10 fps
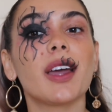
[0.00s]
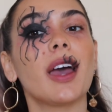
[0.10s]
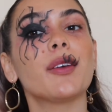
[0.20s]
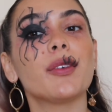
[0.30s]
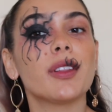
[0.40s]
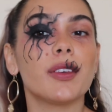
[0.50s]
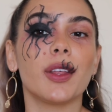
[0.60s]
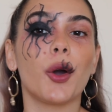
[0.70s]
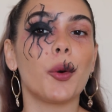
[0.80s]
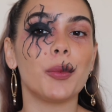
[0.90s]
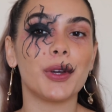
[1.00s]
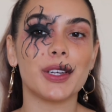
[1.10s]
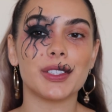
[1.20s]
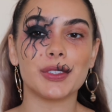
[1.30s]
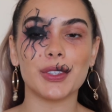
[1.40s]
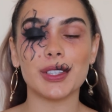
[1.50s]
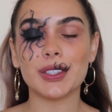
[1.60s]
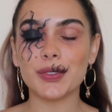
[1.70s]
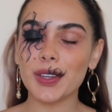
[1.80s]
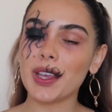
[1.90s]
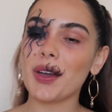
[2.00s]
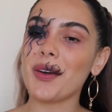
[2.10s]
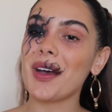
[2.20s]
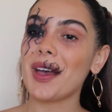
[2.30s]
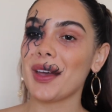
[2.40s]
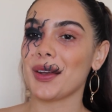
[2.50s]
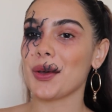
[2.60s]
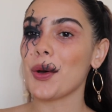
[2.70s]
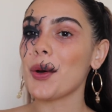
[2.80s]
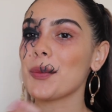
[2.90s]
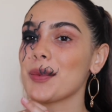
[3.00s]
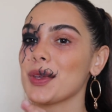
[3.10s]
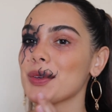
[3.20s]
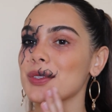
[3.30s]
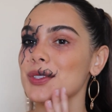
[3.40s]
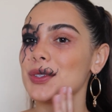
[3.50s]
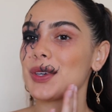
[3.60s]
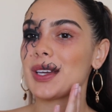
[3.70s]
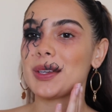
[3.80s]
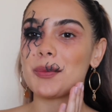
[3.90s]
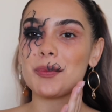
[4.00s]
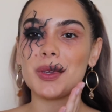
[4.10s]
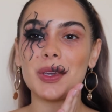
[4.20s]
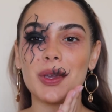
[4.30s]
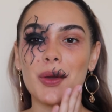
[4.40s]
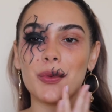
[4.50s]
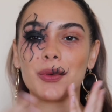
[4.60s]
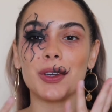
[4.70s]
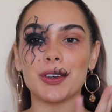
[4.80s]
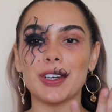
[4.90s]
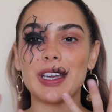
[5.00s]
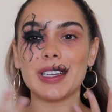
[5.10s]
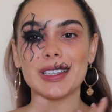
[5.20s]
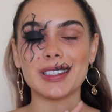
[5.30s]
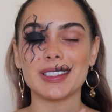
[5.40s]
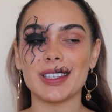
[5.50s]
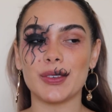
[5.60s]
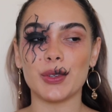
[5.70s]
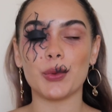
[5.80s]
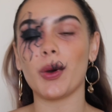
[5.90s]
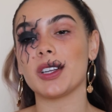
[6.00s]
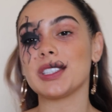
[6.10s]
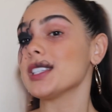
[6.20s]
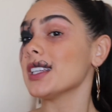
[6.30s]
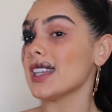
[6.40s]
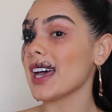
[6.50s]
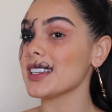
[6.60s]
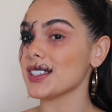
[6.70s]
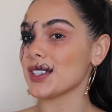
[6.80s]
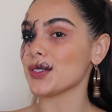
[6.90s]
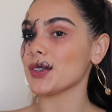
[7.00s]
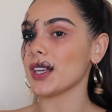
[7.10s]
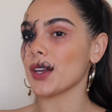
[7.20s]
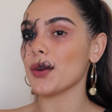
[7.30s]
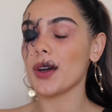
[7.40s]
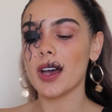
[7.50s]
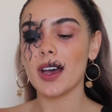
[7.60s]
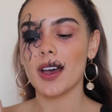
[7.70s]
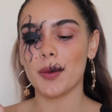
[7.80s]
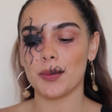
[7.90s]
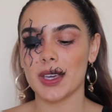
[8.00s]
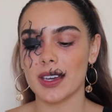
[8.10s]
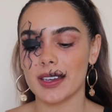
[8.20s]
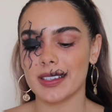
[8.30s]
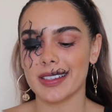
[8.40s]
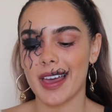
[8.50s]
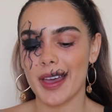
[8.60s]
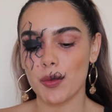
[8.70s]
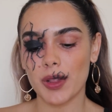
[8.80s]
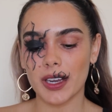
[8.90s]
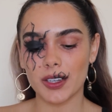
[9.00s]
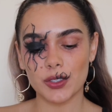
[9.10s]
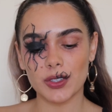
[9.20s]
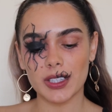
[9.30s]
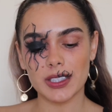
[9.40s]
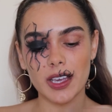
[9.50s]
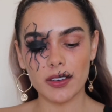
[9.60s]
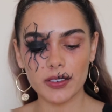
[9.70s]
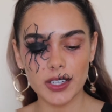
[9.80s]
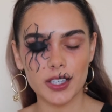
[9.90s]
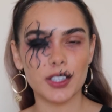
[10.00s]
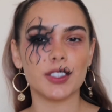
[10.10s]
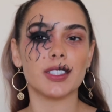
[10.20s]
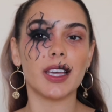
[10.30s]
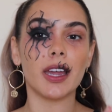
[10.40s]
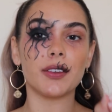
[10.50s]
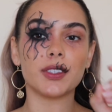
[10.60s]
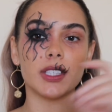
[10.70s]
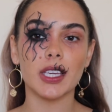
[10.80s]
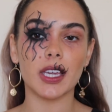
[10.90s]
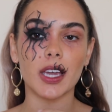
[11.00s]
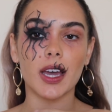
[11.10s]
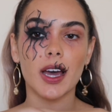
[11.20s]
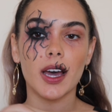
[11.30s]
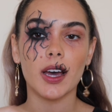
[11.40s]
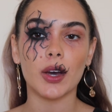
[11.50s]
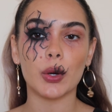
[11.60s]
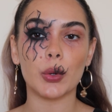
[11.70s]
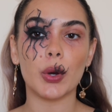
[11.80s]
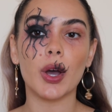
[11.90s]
I really, really hope you guys enjoyed this video, and I hope you enjoyed me recreating this if you watched last year's video, because I plan on doing this every year and just kind of seeing how